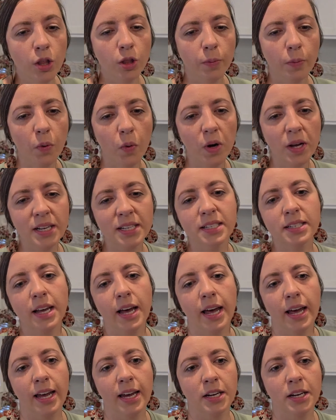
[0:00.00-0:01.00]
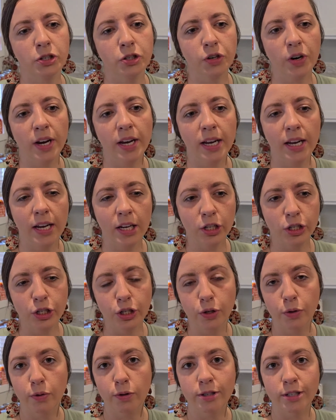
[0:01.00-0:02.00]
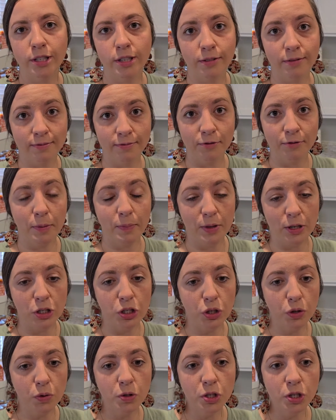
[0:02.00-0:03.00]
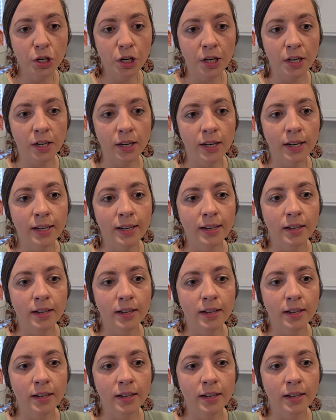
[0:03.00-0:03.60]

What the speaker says: The boys say drinking juice from the juicer